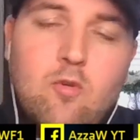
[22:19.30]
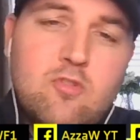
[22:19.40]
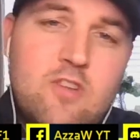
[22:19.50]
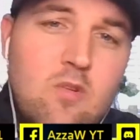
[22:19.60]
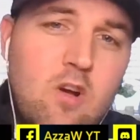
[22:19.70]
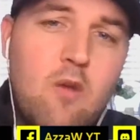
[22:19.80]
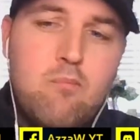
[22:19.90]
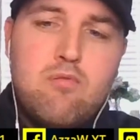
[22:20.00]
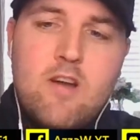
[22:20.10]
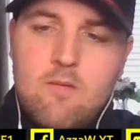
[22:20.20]
still
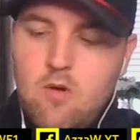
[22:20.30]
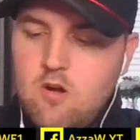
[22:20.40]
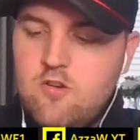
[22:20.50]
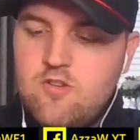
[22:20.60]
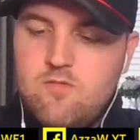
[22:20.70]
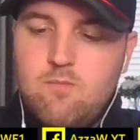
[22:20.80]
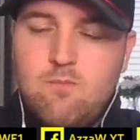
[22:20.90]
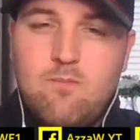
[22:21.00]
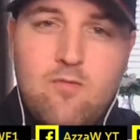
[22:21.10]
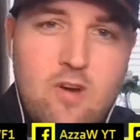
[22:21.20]
got pretty much
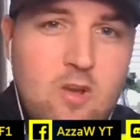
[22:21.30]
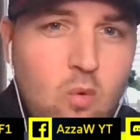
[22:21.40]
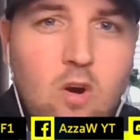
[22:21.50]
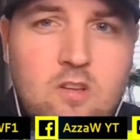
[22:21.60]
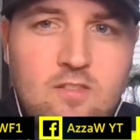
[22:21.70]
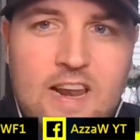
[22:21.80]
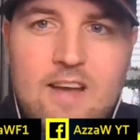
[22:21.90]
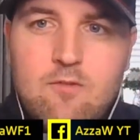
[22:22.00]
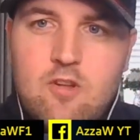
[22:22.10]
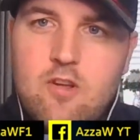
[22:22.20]
3/4 of a
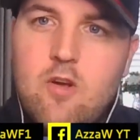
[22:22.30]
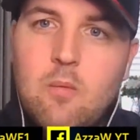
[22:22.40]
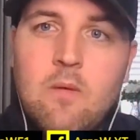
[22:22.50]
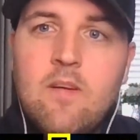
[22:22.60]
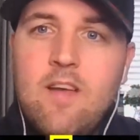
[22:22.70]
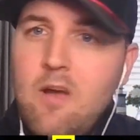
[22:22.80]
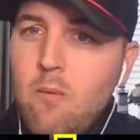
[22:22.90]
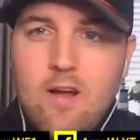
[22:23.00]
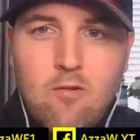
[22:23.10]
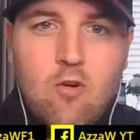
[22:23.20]
lap to do. And
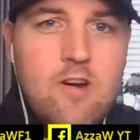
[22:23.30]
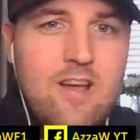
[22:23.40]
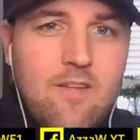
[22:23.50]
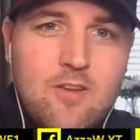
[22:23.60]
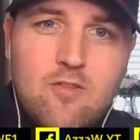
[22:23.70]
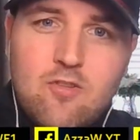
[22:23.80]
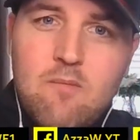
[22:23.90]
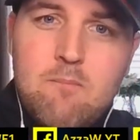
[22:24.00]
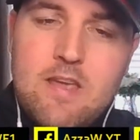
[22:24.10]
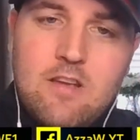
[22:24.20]
we're already on the
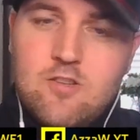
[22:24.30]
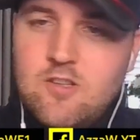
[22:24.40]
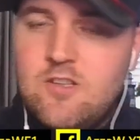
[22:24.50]
Sun Beach.